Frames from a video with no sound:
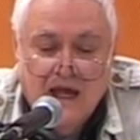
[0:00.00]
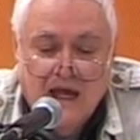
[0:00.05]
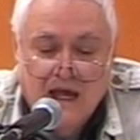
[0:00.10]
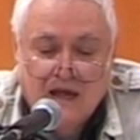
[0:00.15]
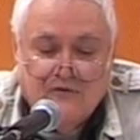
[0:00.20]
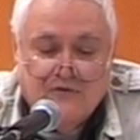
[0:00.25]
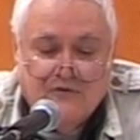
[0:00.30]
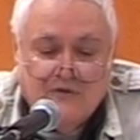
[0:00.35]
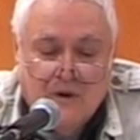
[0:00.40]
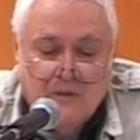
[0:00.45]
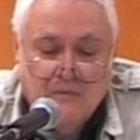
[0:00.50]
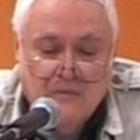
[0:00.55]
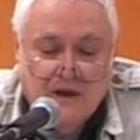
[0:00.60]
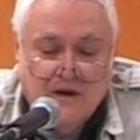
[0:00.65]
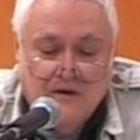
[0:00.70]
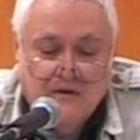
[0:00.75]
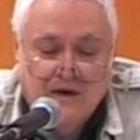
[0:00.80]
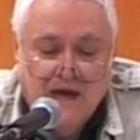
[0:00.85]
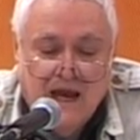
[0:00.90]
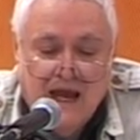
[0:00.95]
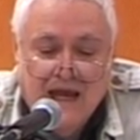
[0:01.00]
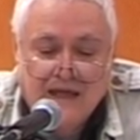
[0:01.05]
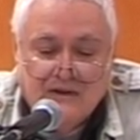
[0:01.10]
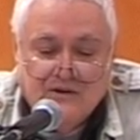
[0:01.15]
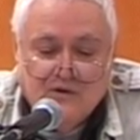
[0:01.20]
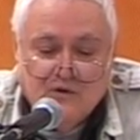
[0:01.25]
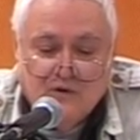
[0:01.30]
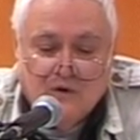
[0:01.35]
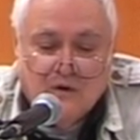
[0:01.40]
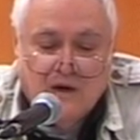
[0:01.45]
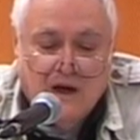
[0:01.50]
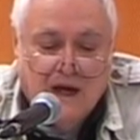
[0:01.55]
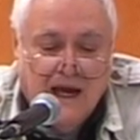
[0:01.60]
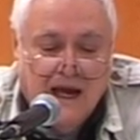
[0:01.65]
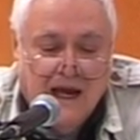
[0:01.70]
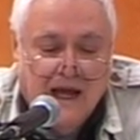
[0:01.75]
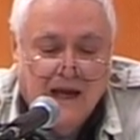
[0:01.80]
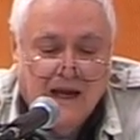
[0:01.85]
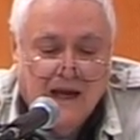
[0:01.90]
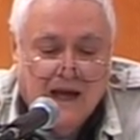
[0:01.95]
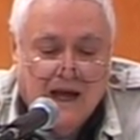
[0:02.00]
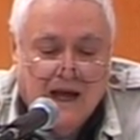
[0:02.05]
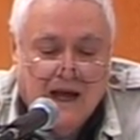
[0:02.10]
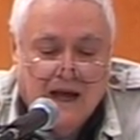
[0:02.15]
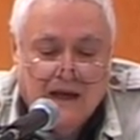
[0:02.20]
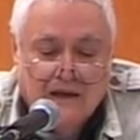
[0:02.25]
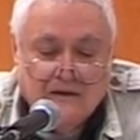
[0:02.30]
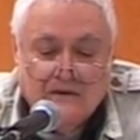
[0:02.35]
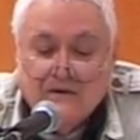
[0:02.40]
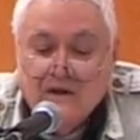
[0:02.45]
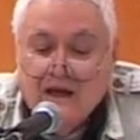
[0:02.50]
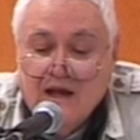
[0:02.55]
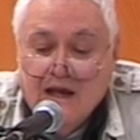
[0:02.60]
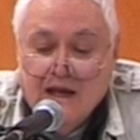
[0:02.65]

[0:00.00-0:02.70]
and from their natural allies.